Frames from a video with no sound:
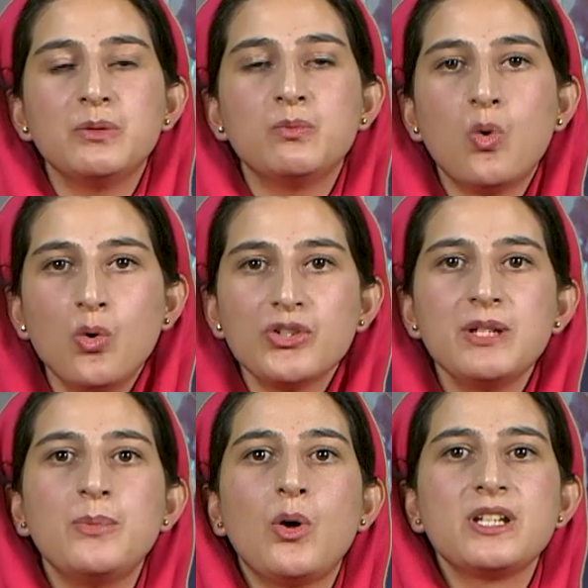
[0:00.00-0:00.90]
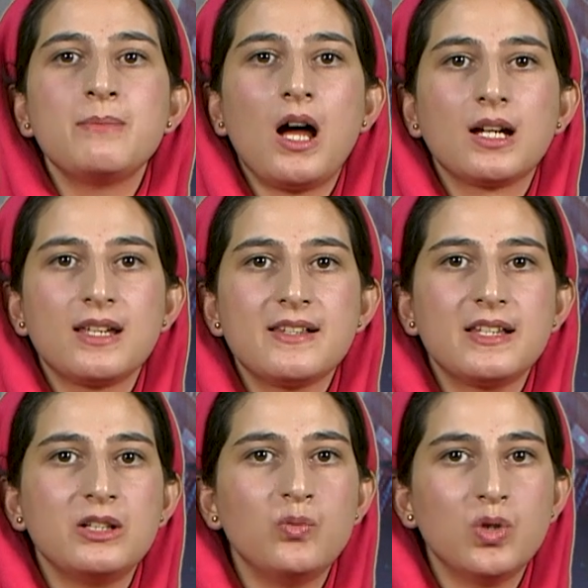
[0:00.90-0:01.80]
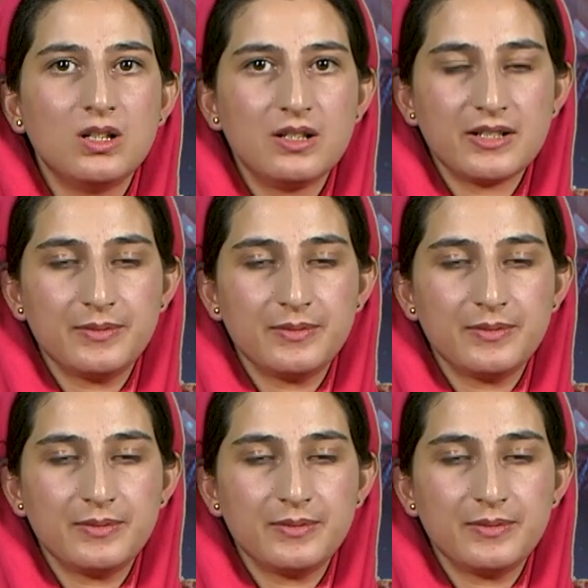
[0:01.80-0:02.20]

most important markets in the world.